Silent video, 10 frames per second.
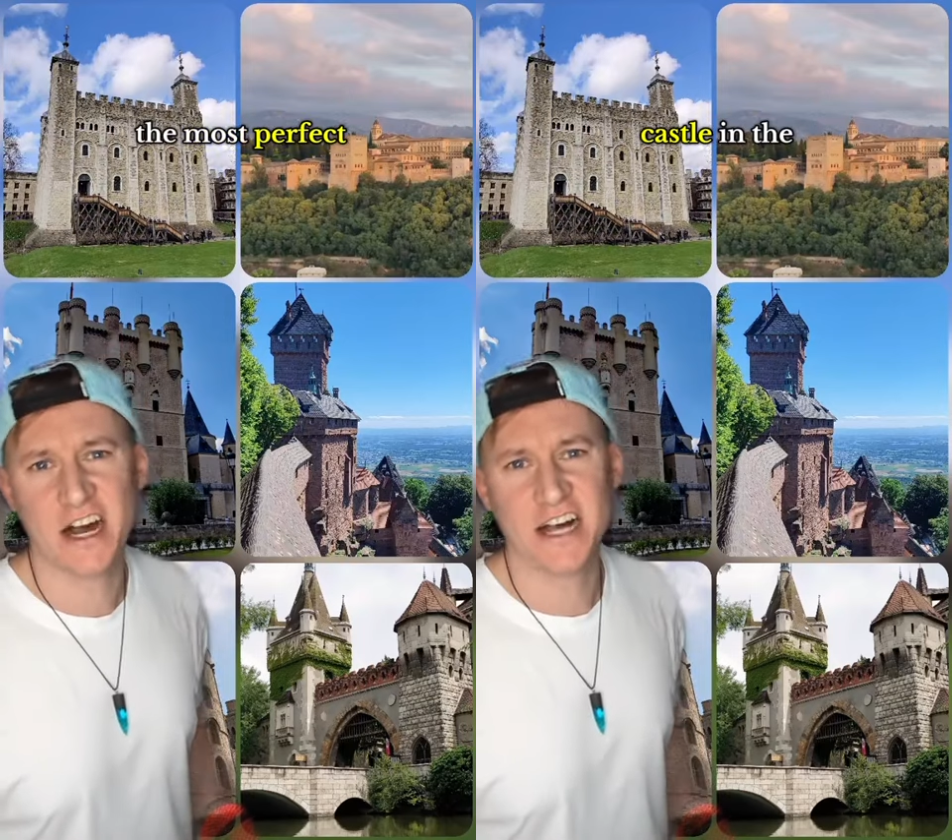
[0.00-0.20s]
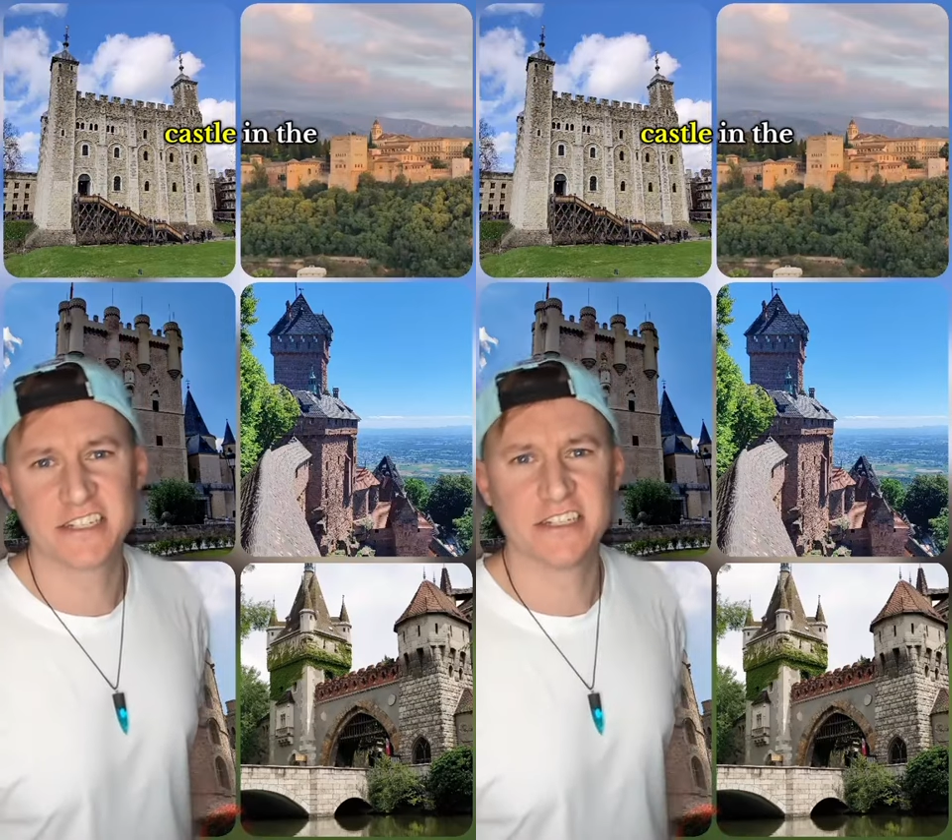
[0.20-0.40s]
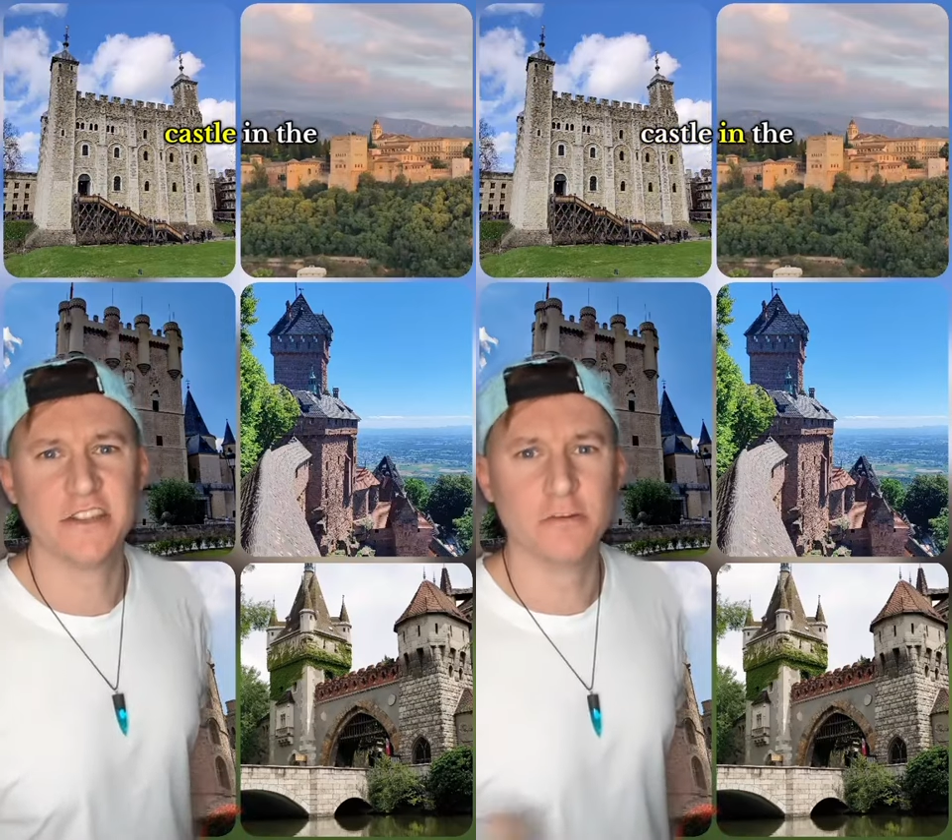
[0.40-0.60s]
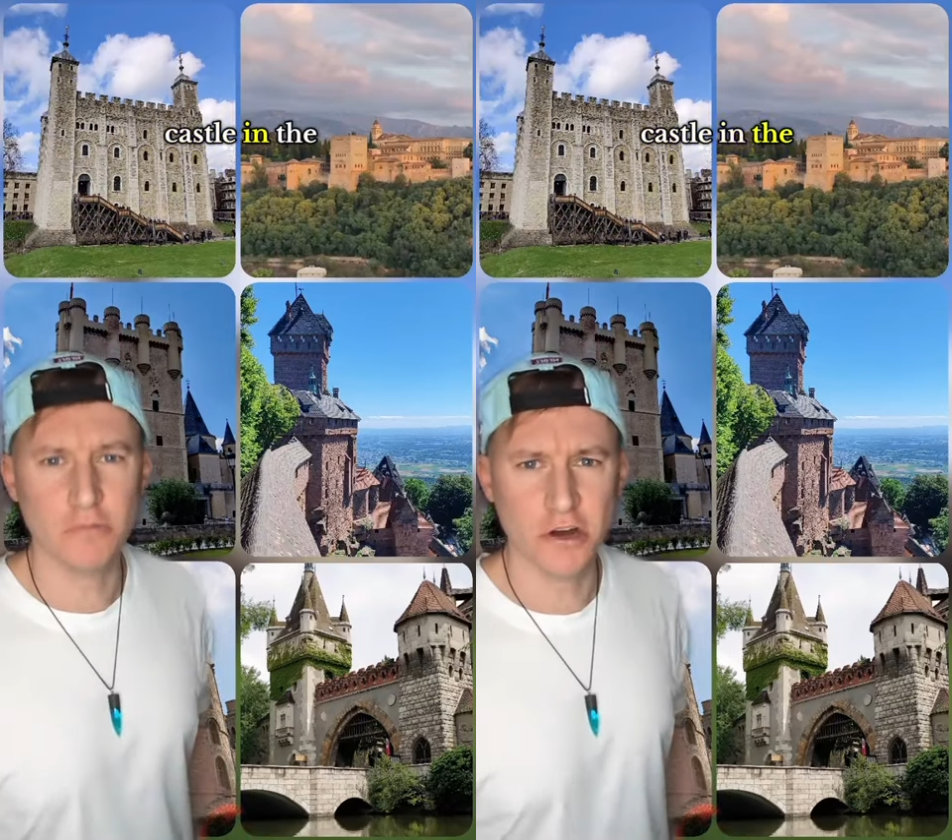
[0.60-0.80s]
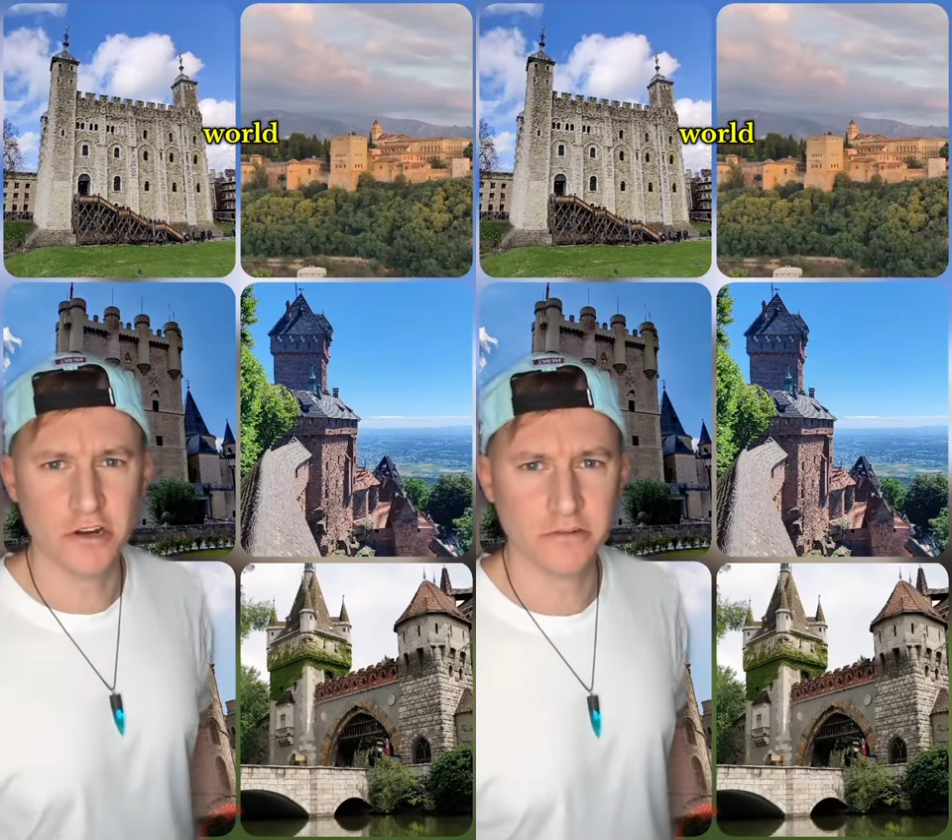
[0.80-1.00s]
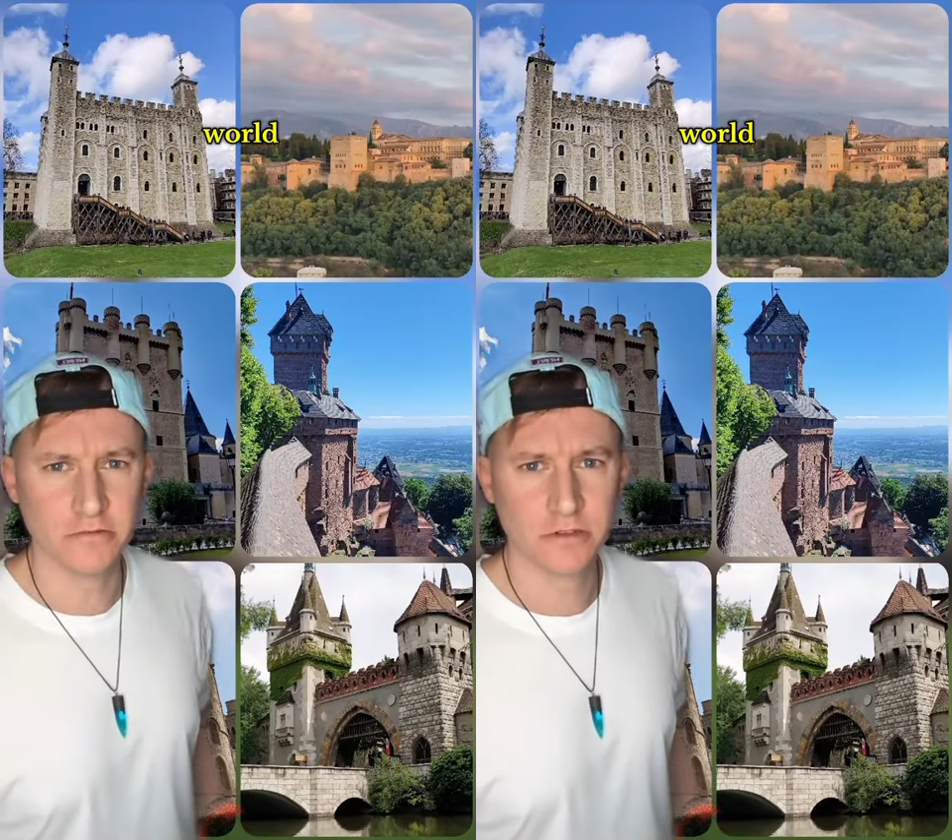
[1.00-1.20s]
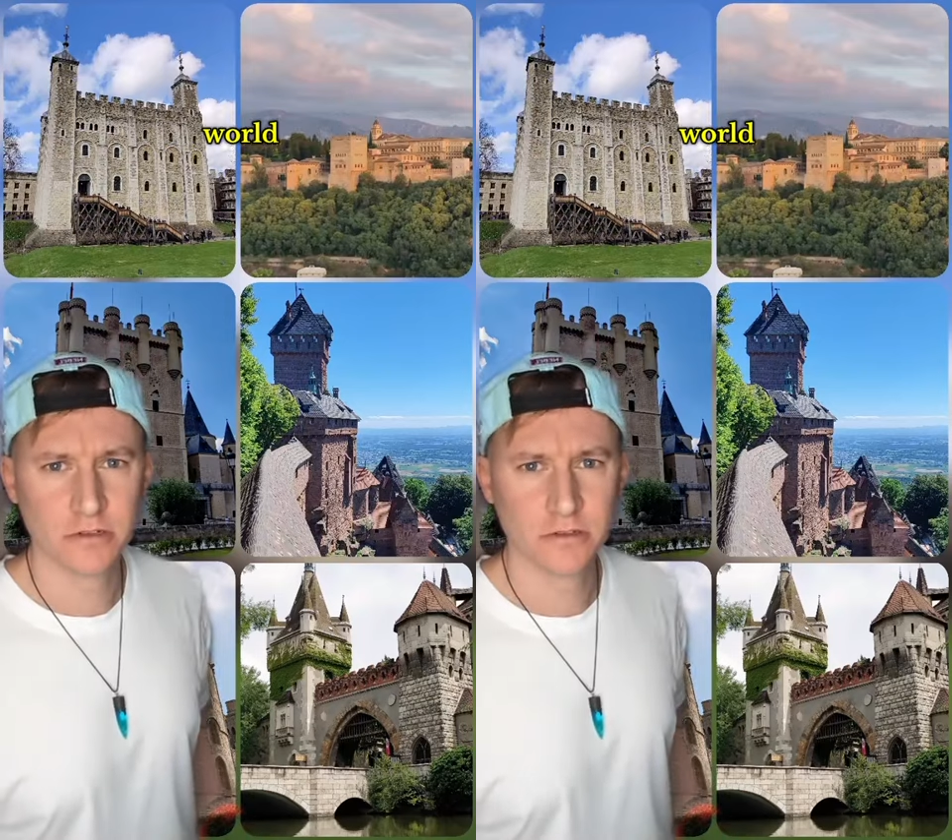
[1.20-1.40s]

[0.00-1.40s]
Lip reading: castle in the world?